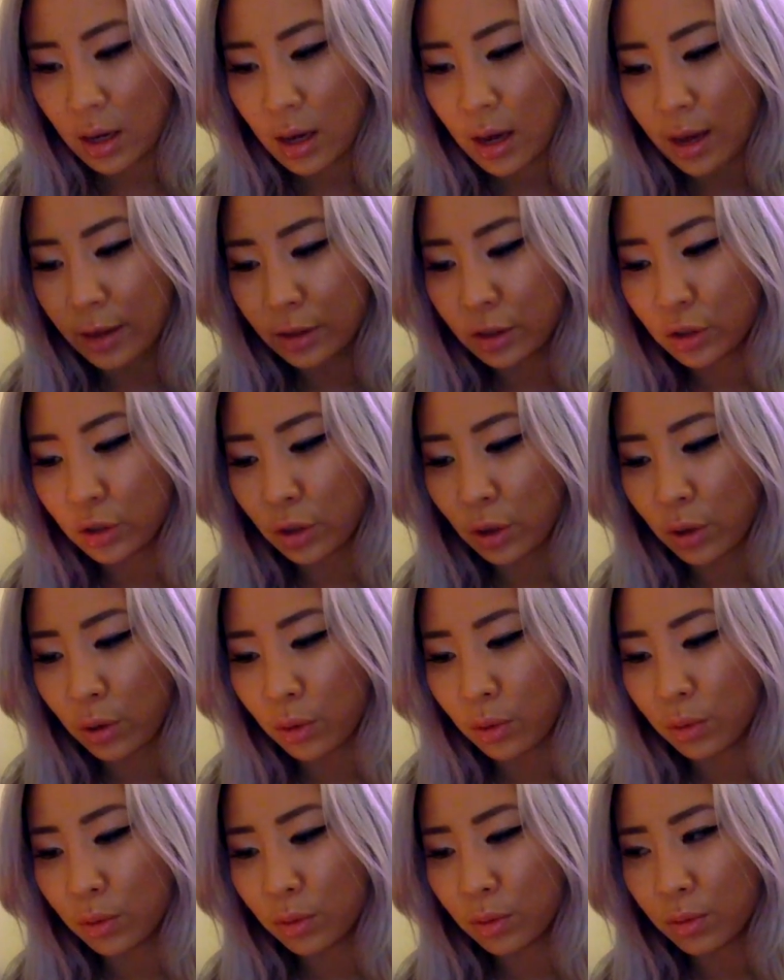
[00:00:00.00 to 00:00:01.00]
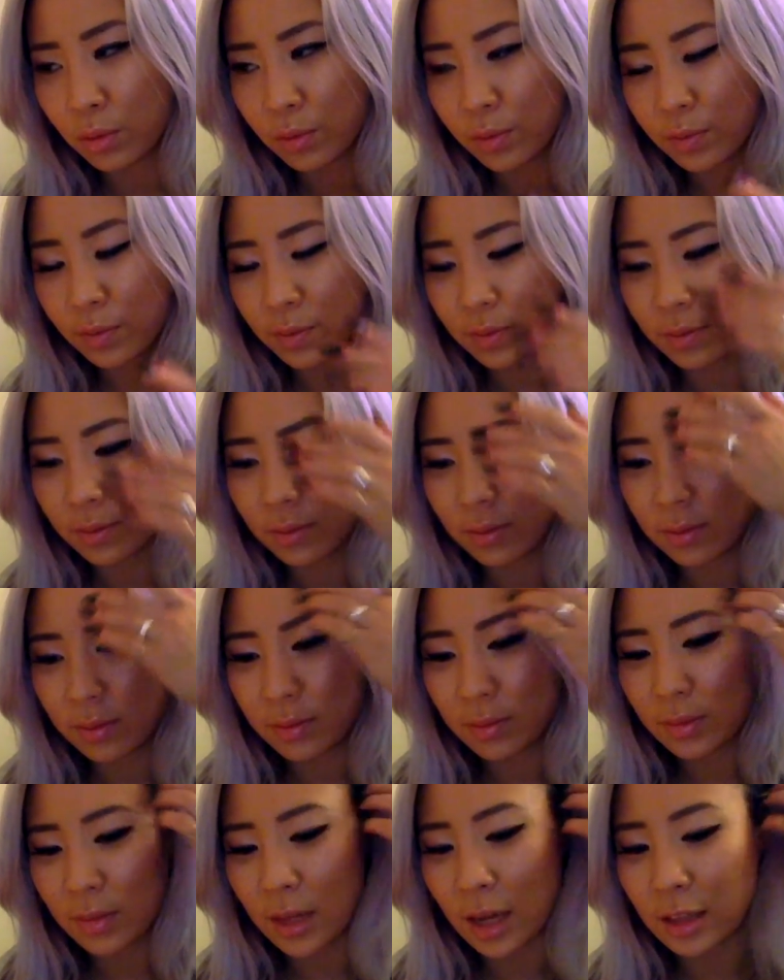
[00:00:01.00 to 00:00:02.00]
And so
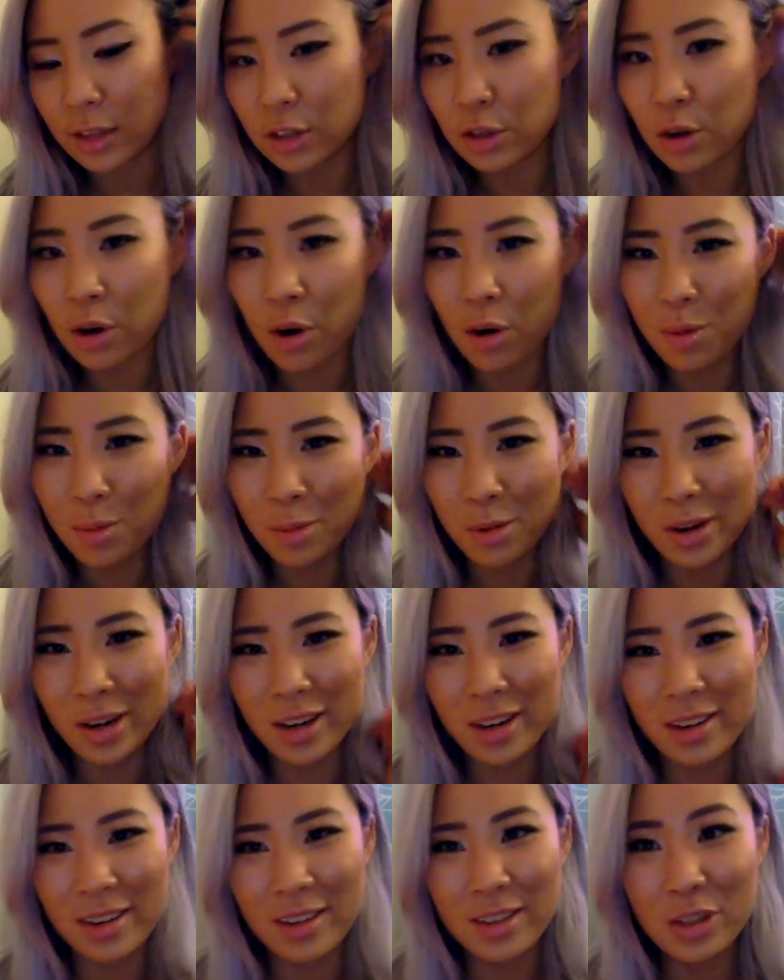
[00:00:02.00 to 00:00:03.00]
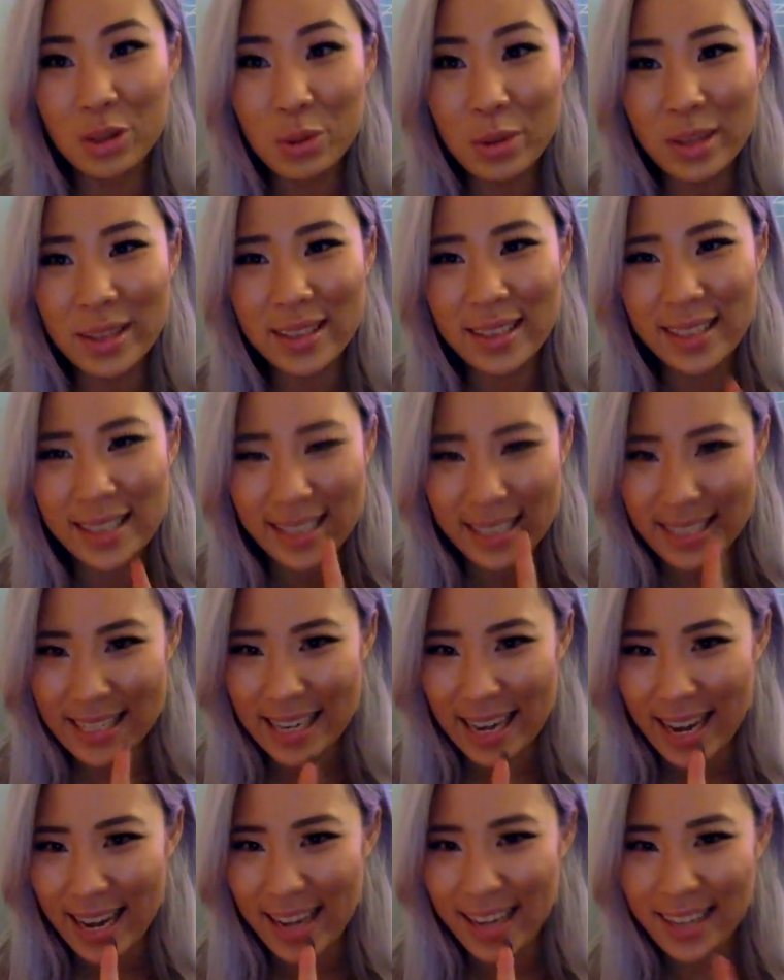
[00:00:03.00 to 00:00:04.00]
that's your homework. Do this
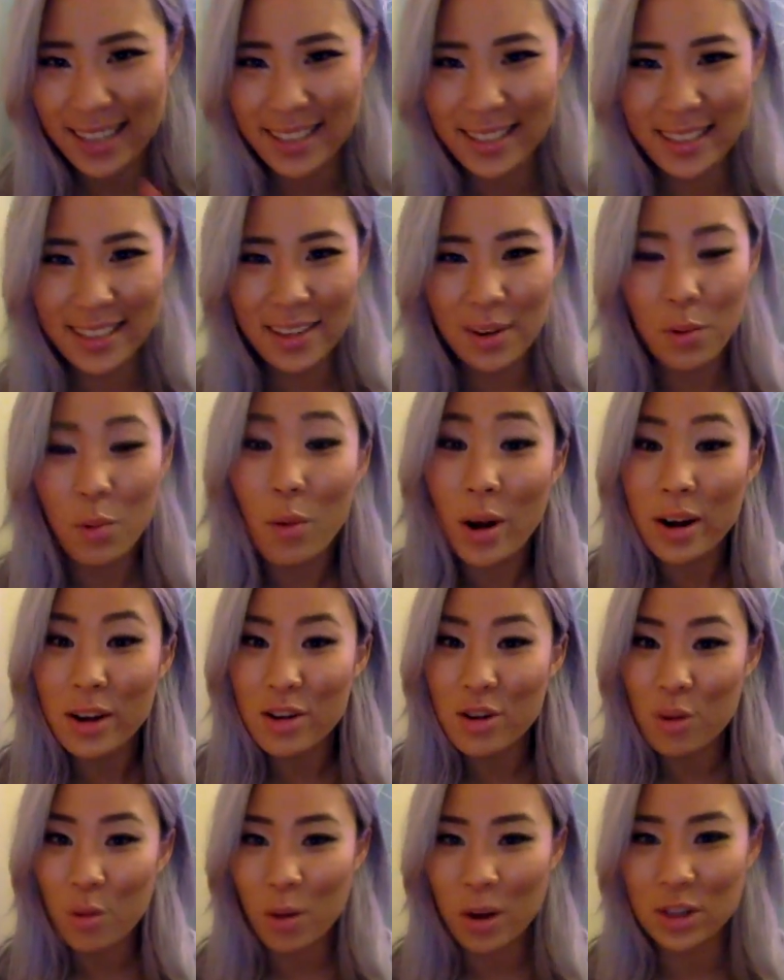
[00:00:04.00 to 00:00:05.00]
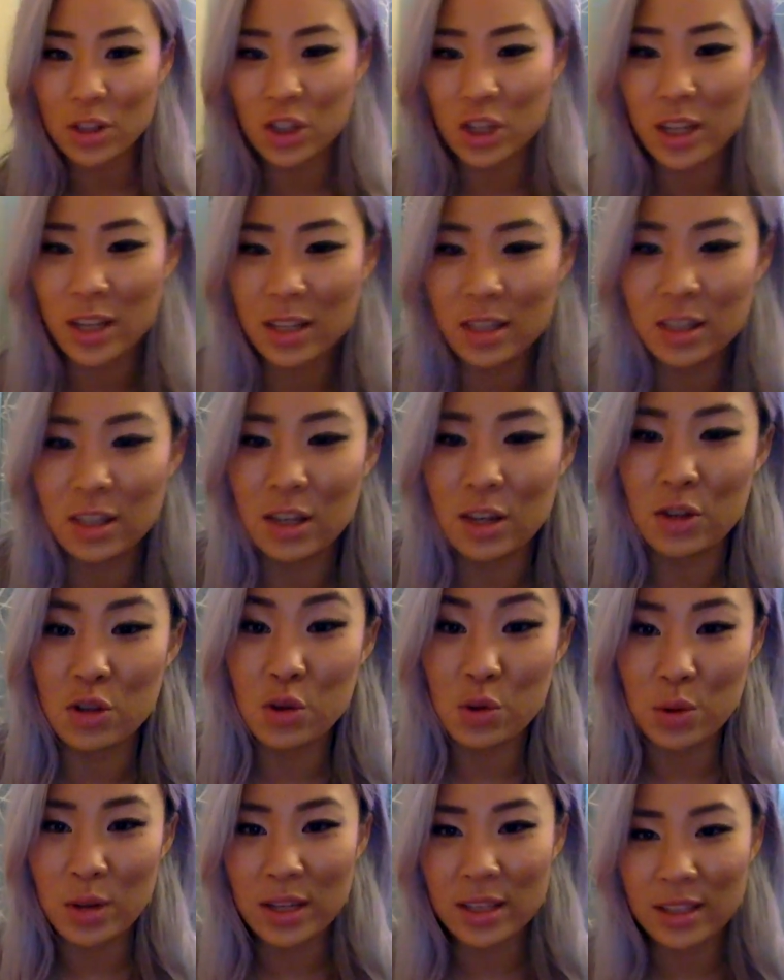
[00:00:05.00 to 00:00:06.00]
today. When you're watching this,
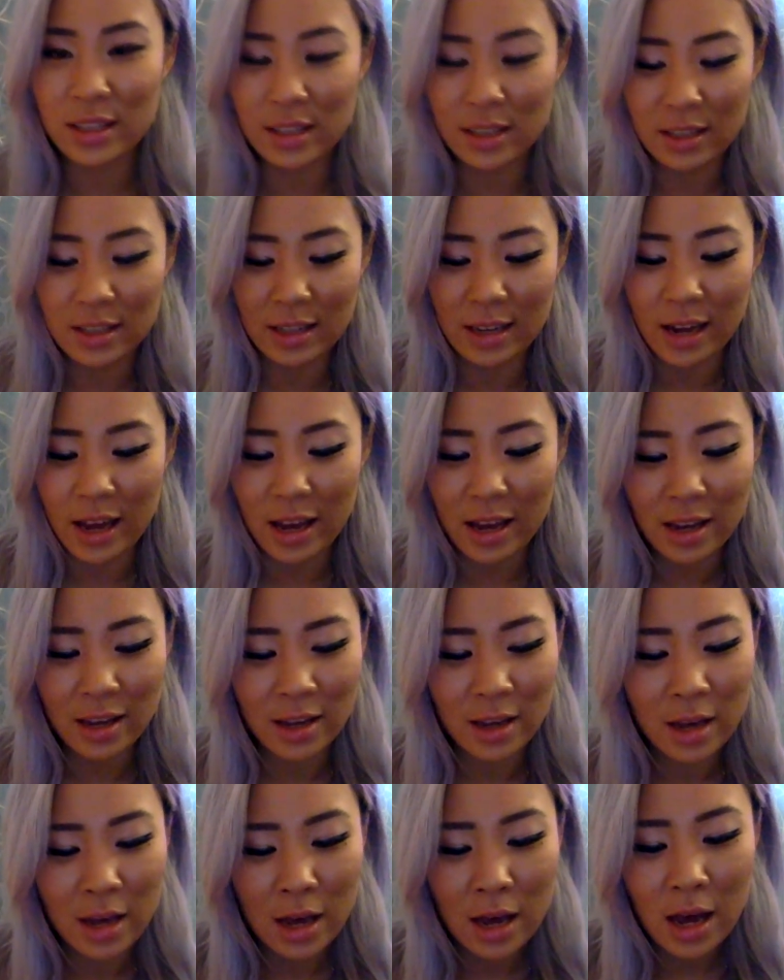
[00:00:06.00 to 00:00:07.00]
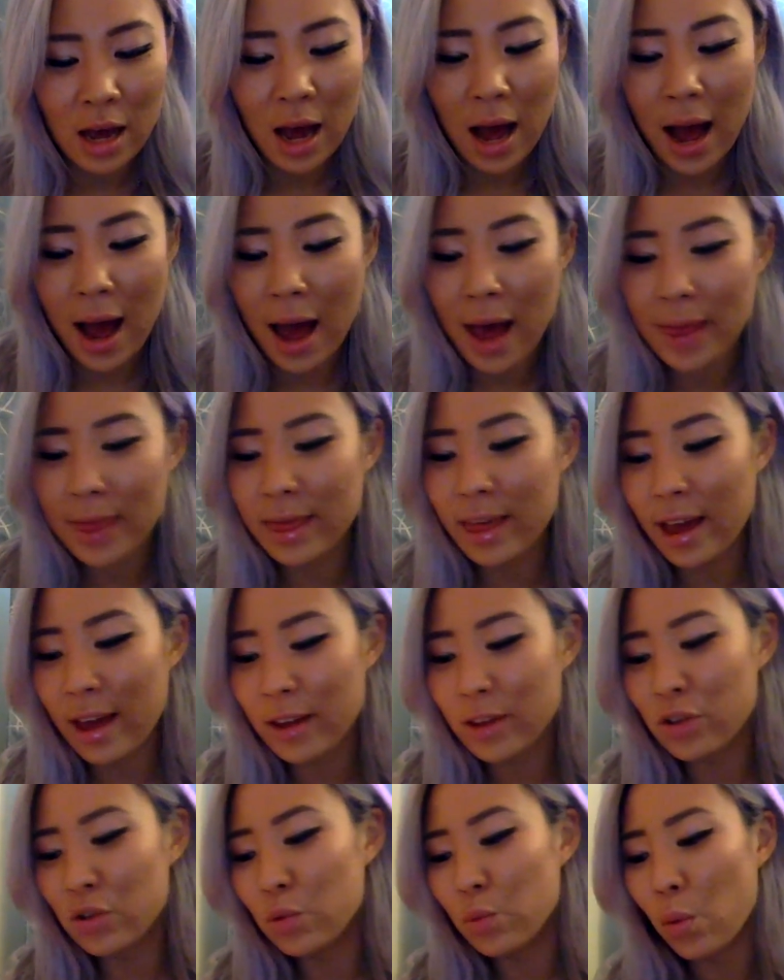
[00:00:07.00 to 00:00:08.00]
do this today, and
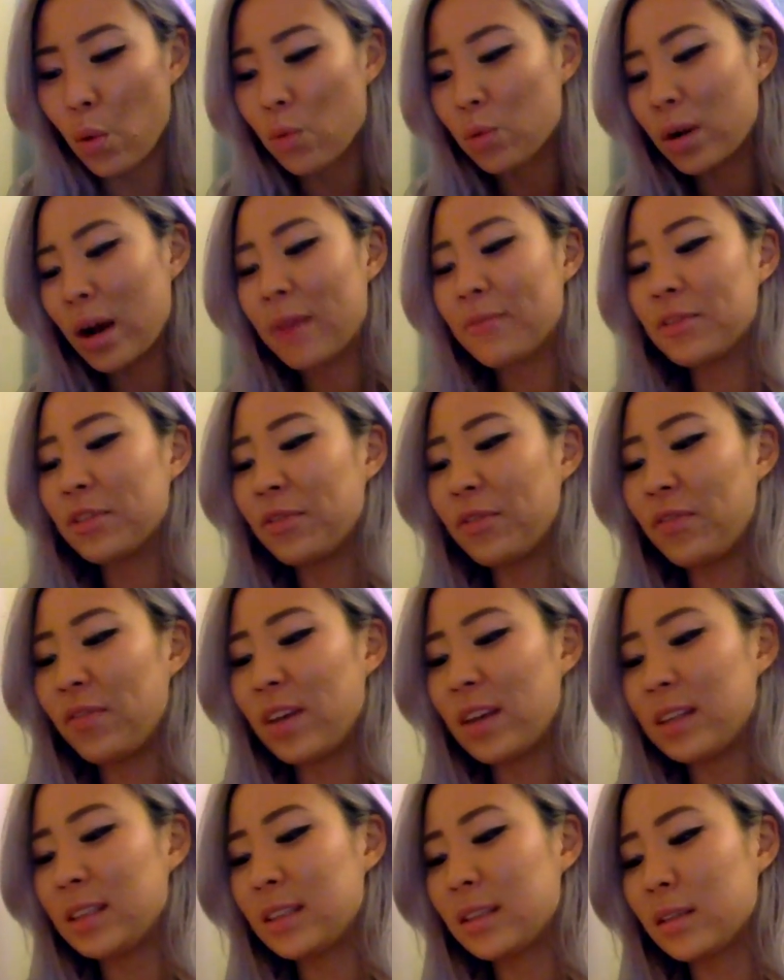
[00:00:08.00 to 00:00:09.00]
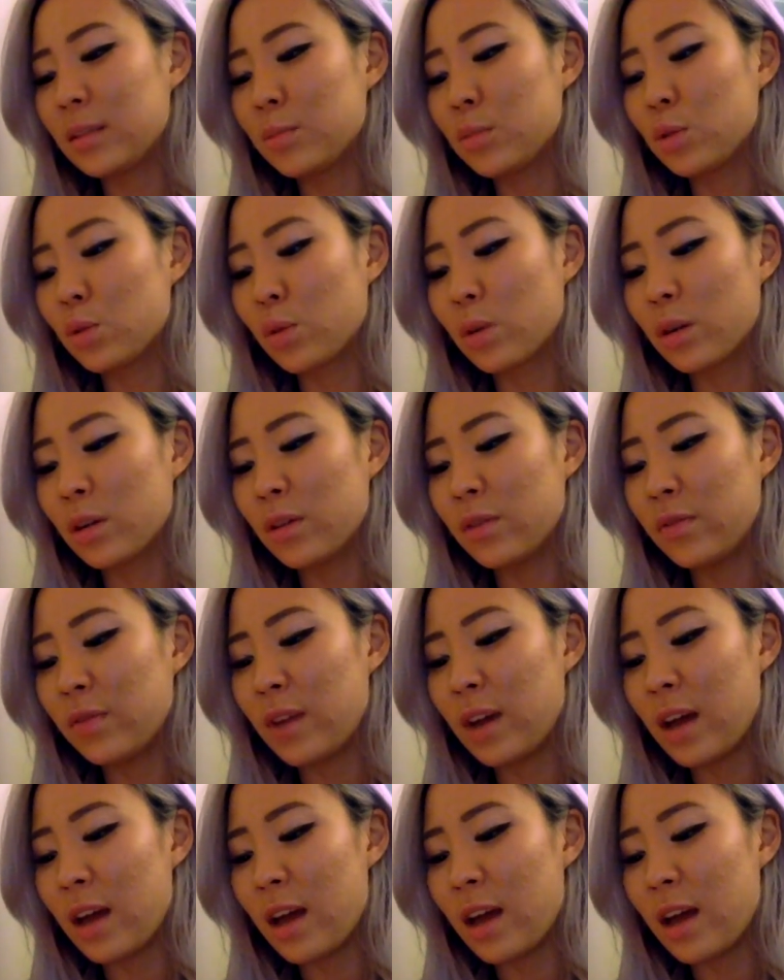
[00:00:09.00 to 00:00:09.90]
then you won't have to face some sort of